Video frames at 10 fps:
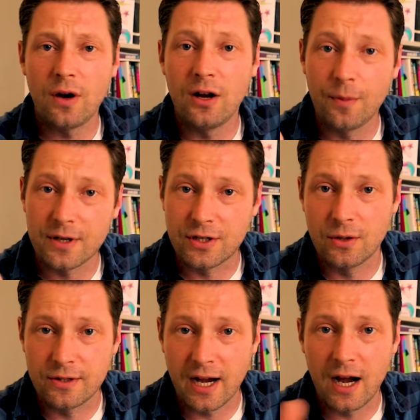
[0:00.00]
a little bit
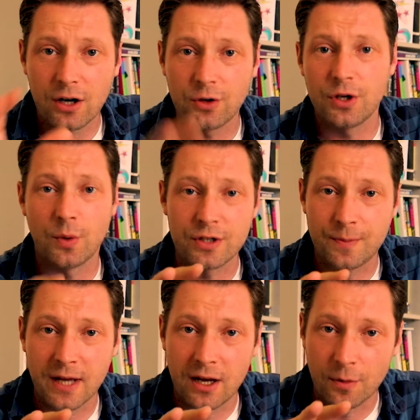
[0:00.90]
too dark or you want to
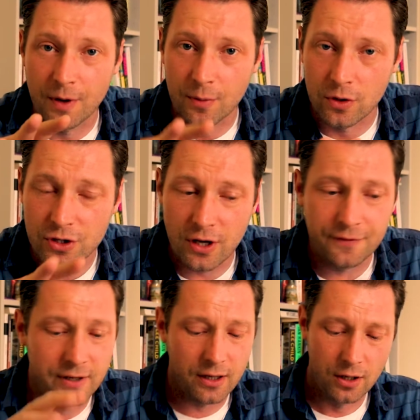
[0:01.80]
be a little bit more
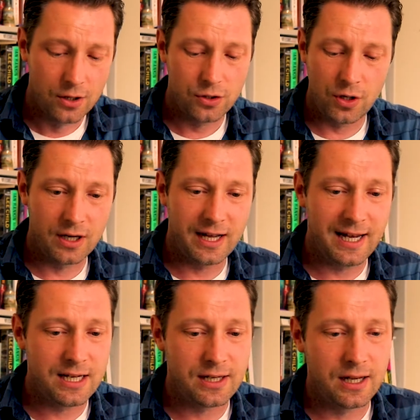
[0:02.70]
softer, you can
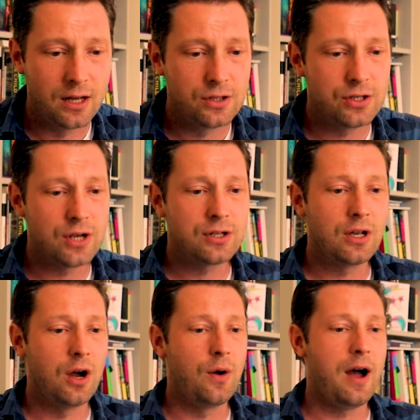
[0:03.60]
easily just go